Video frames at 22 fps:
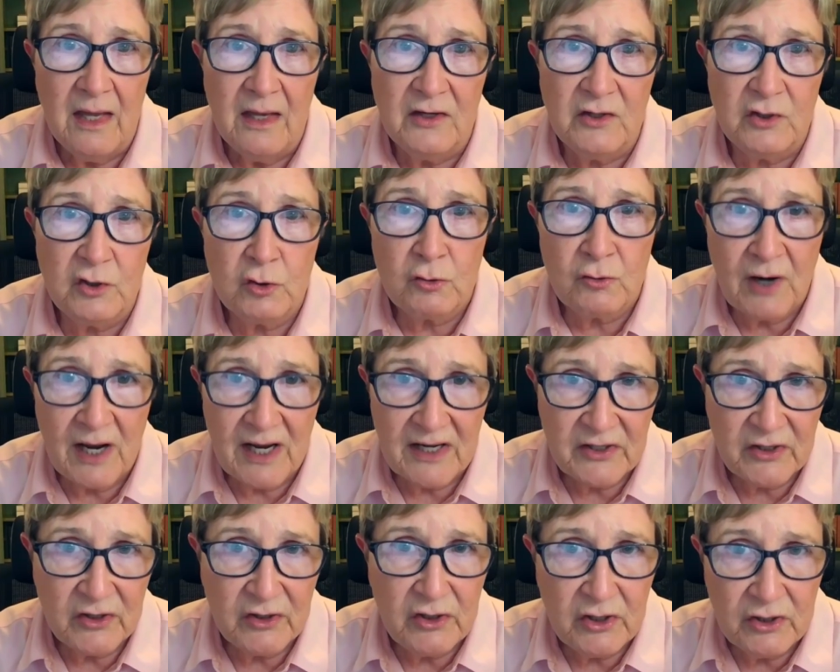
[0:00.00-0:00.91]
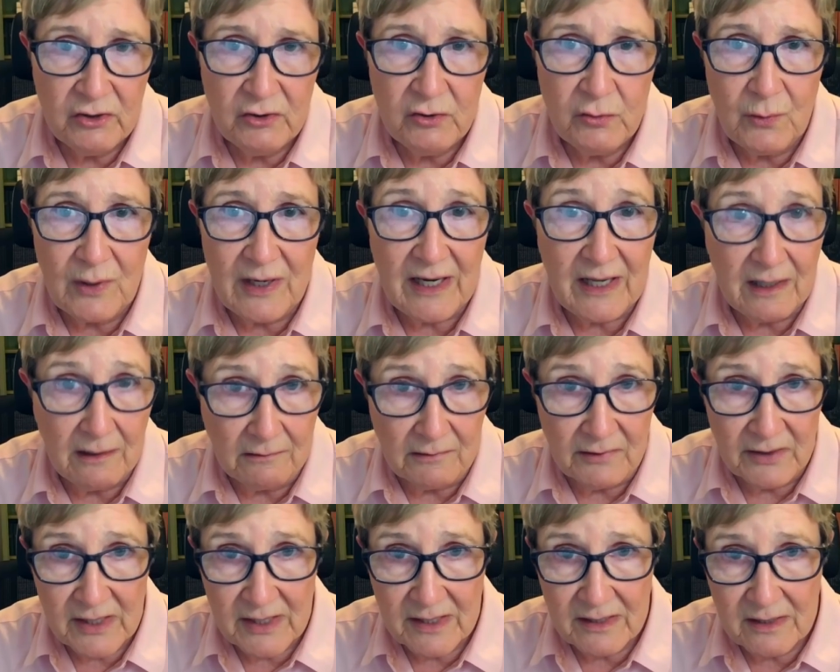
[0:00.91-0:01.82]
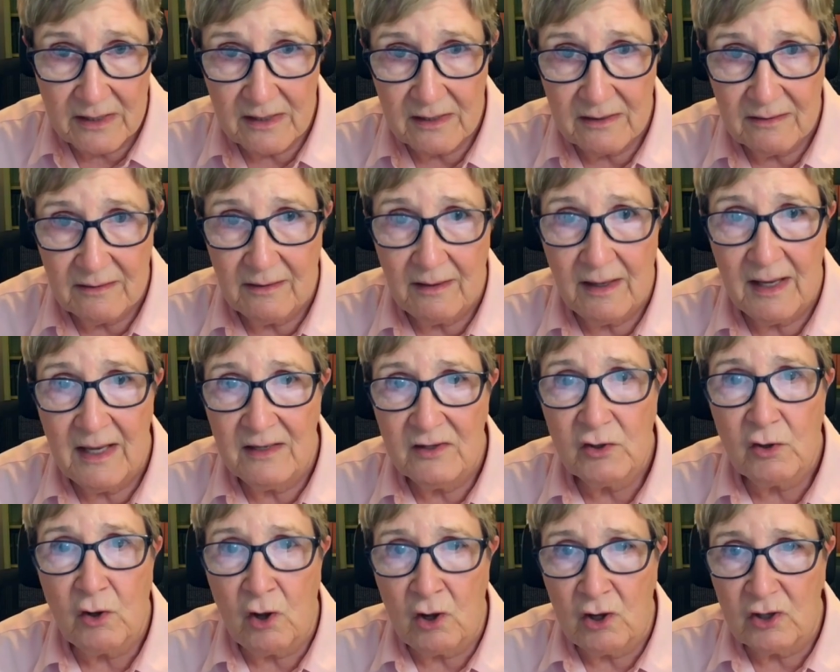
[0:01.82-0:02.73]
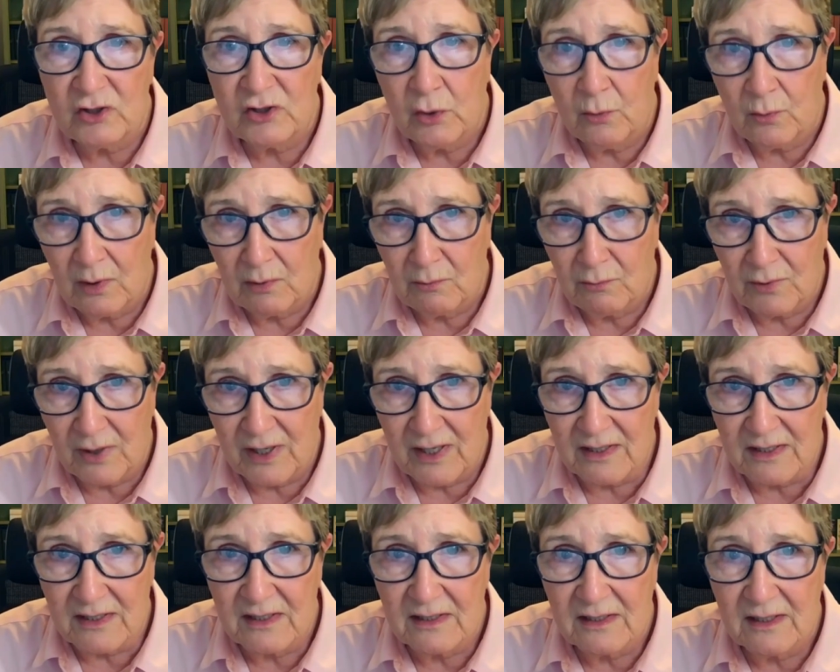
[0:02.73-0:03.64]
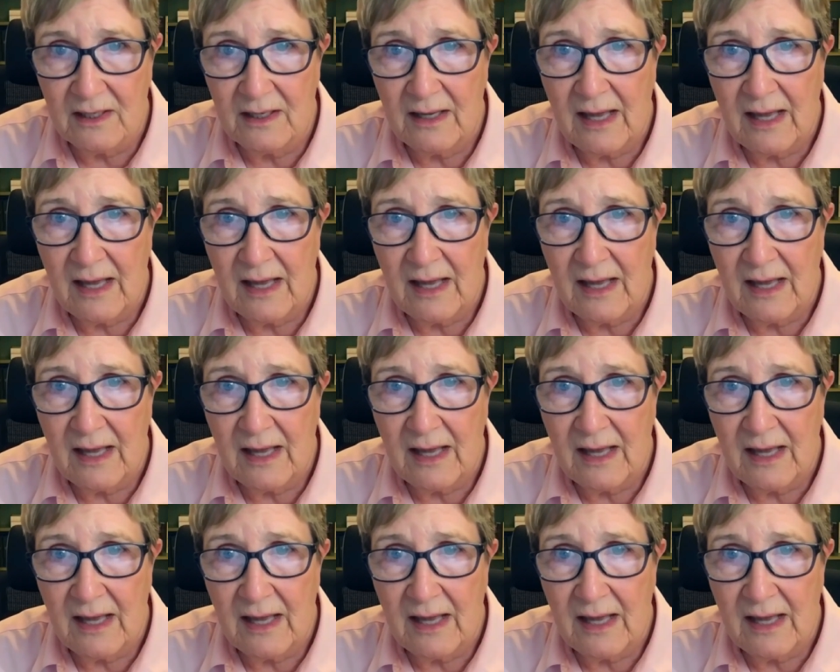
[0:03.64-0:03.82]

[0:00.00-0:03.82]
Stress due to an illness is also a risk.